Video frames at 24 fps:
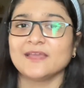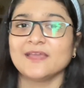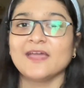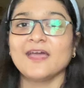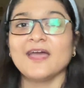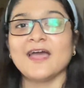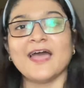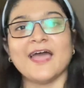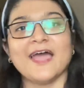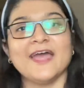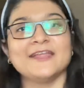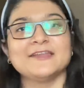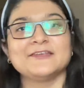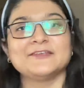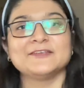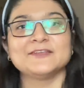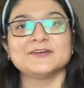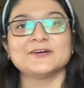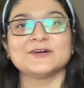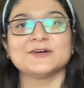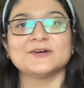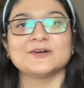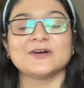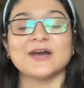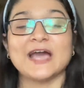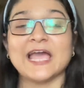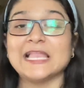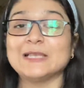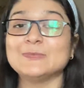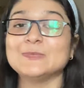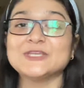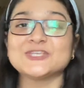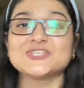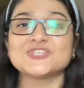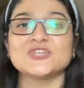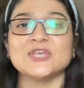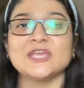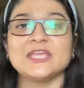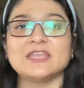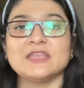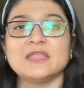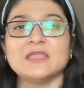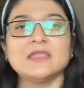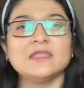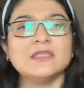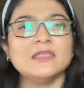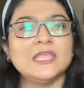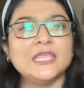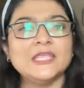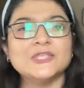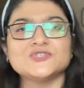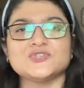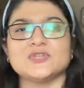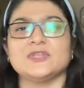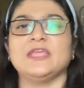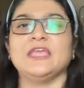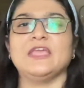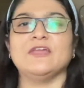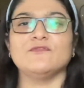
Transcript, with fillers: and uh, I'll be sharing each and